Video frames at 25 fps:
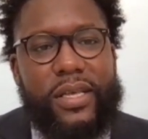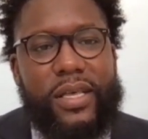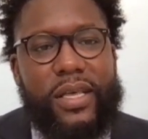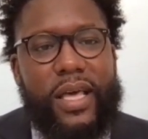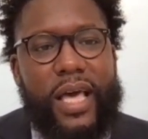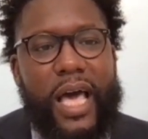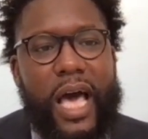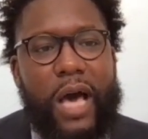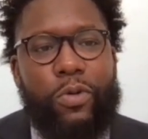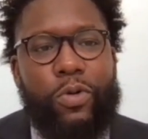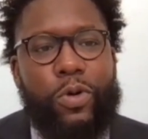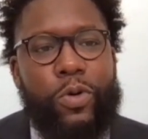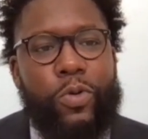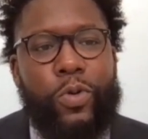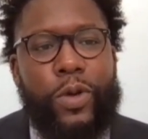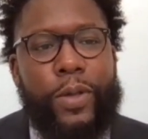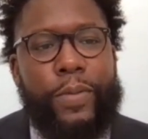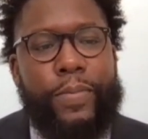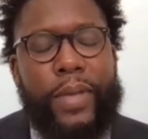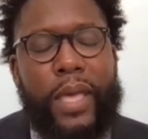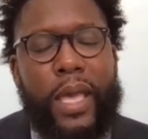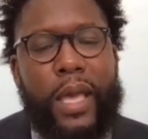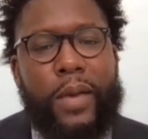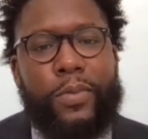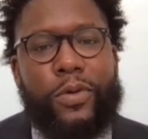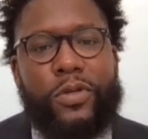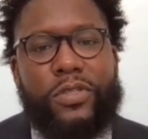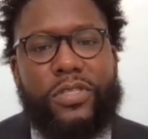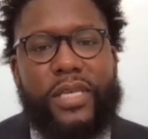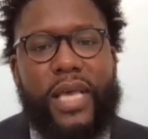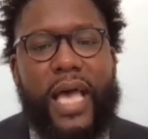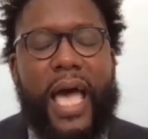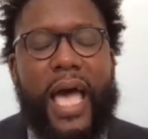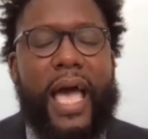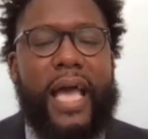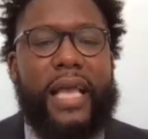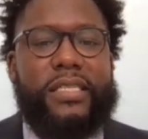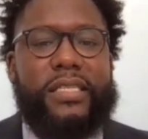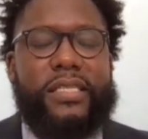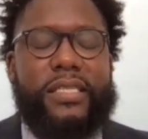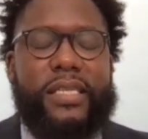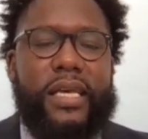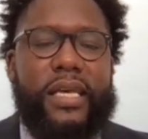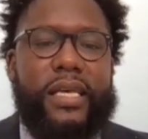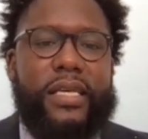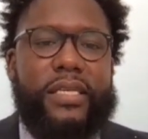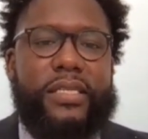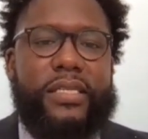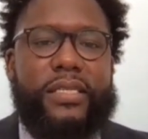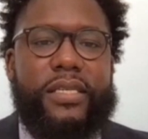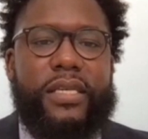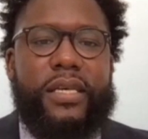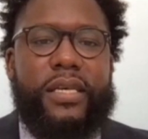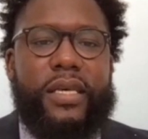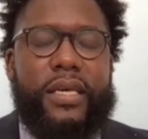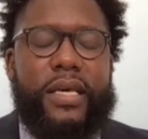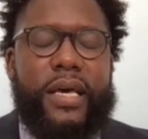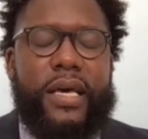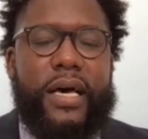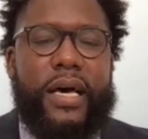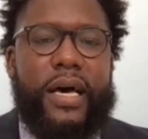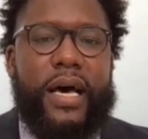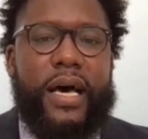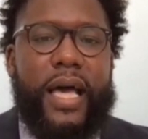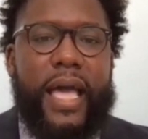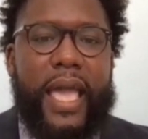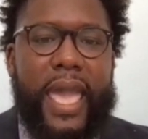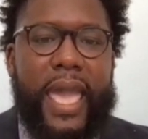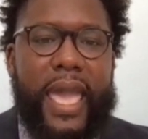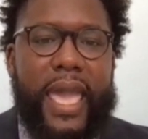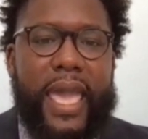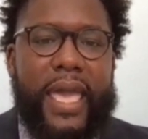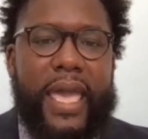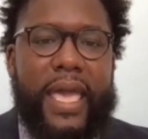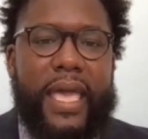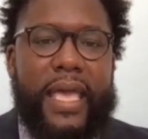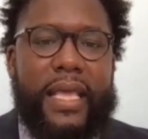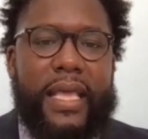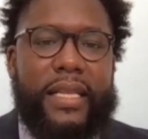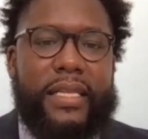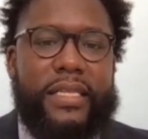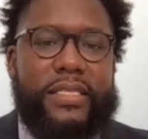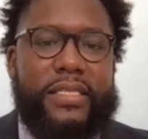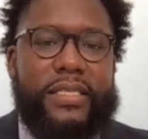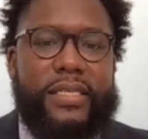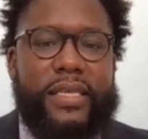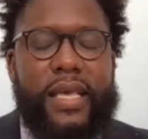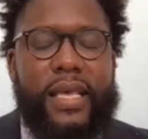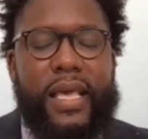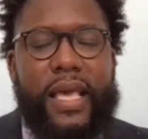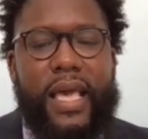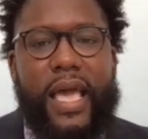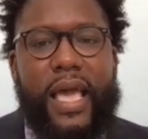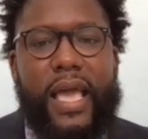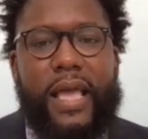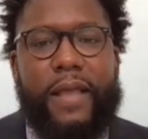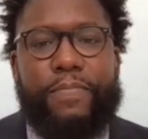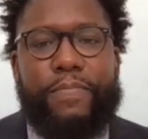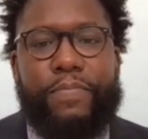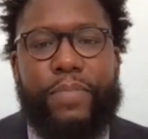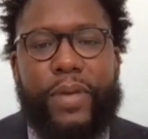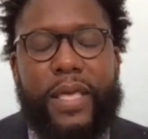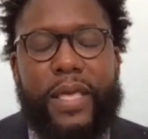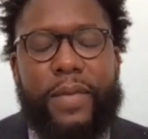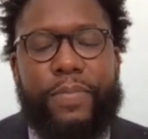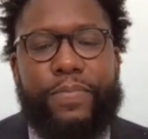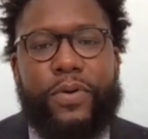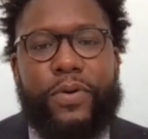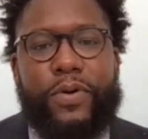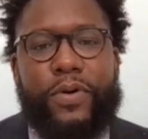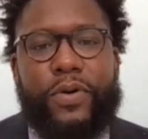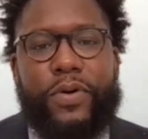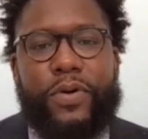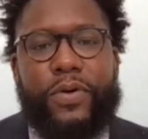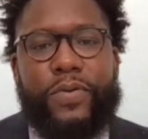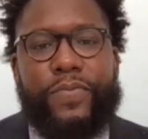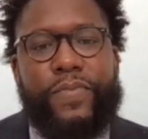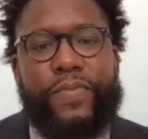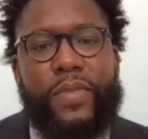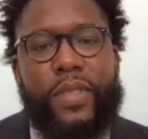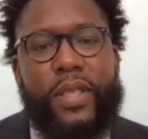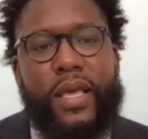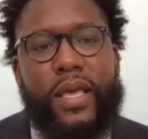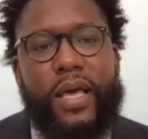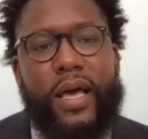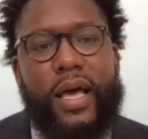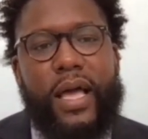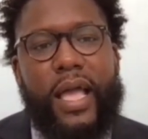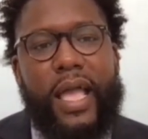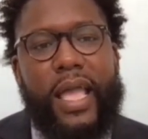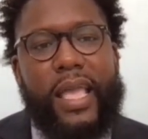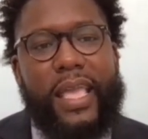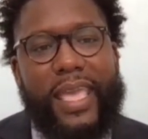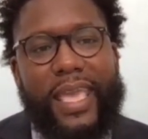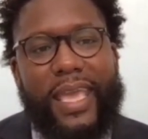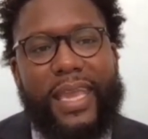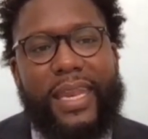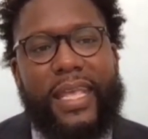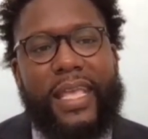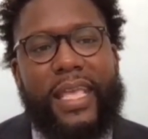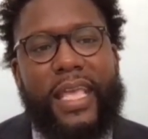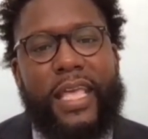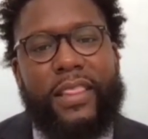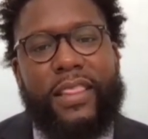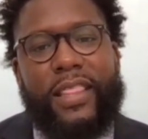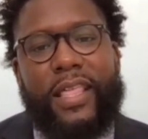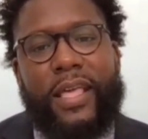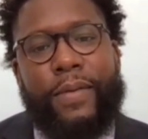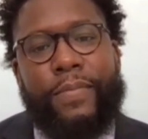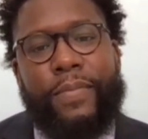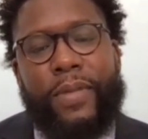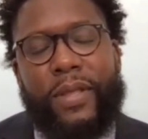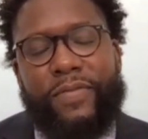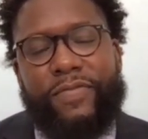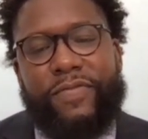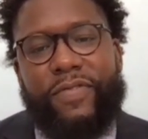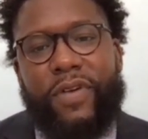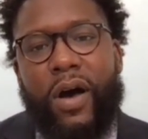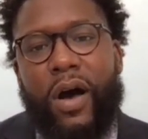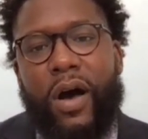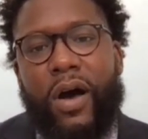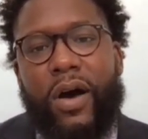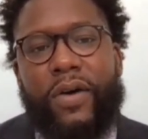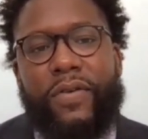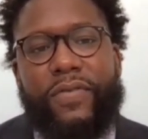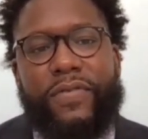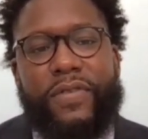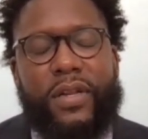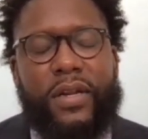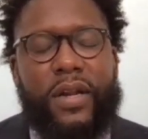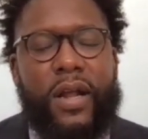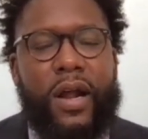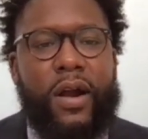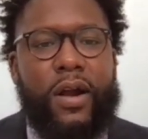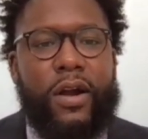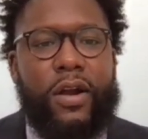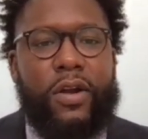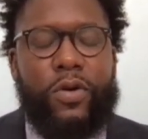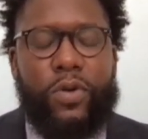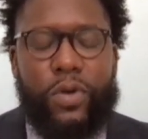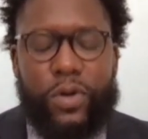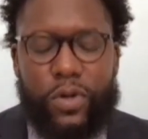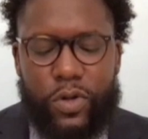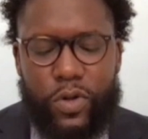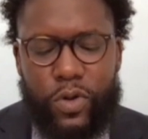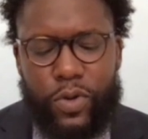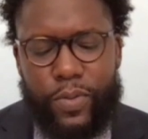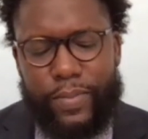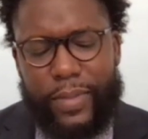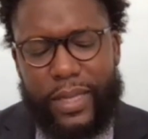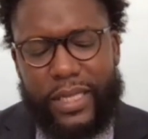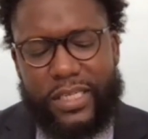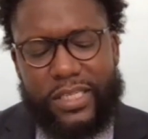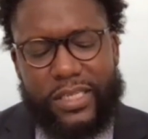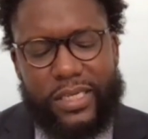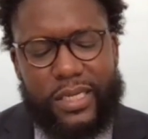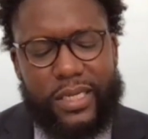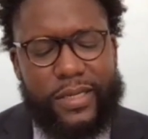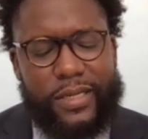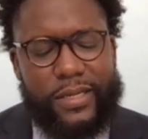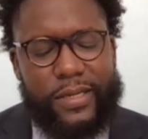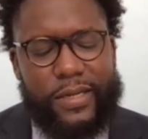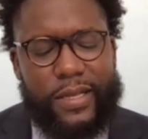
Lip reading: How would we be able to access hands and people, getting them involved in our critical mission?